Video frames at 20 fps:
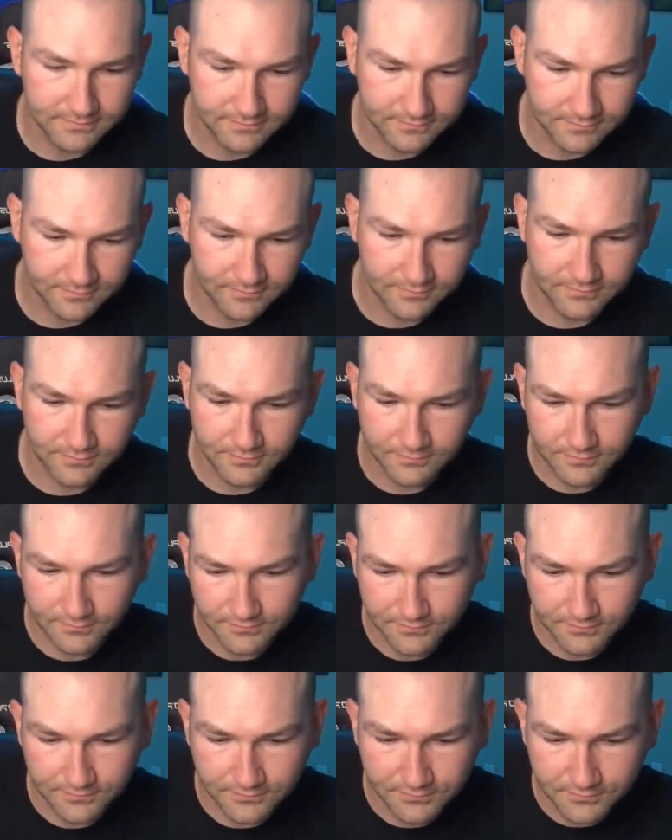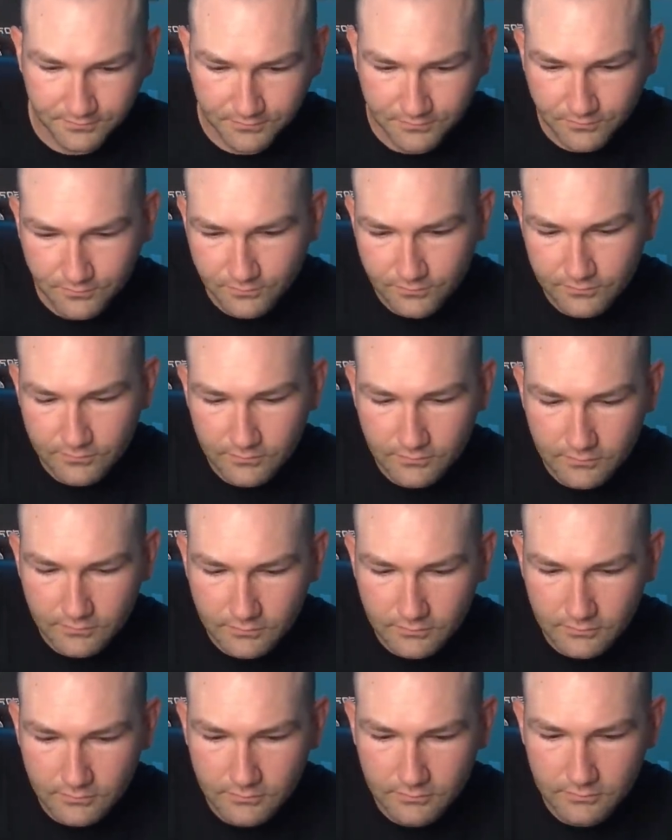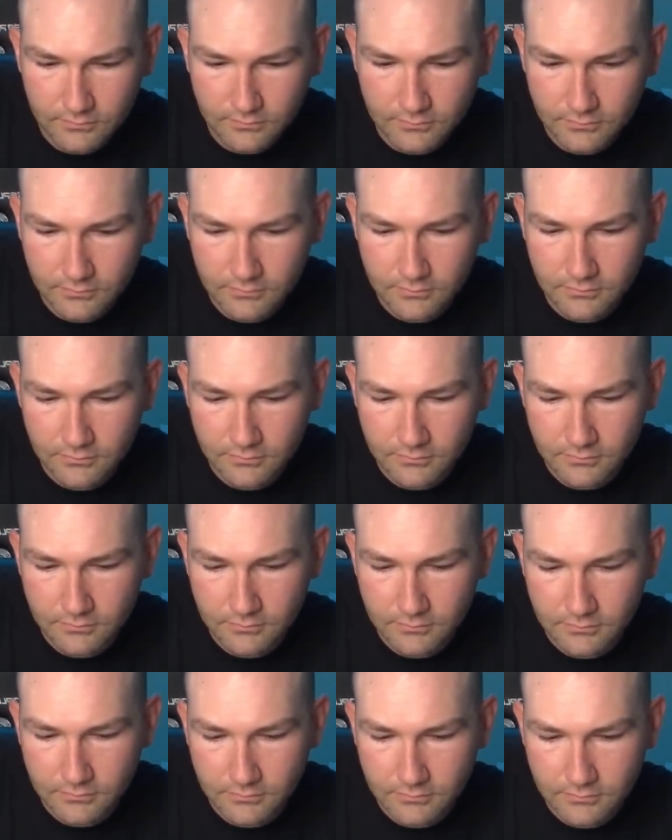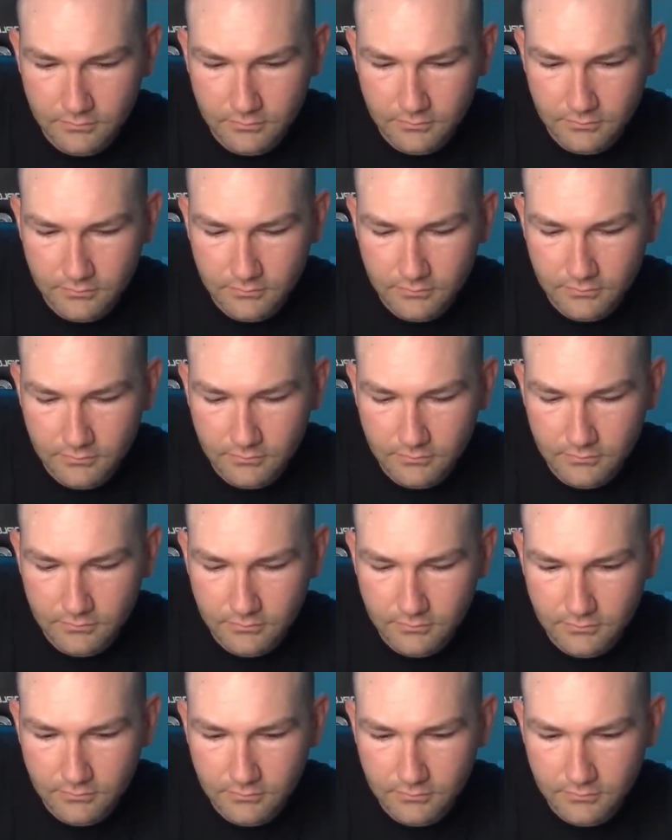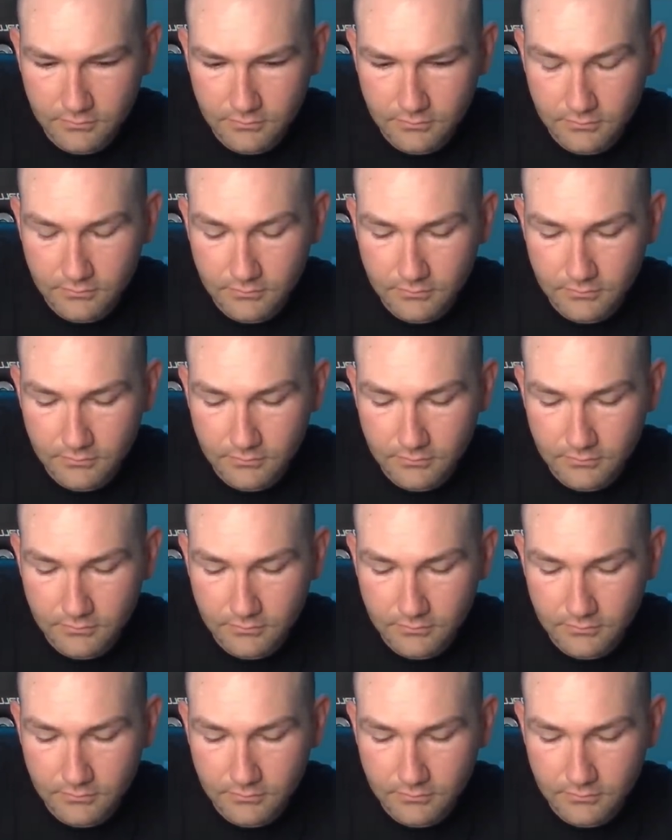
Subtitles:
No one is speaking in this clip.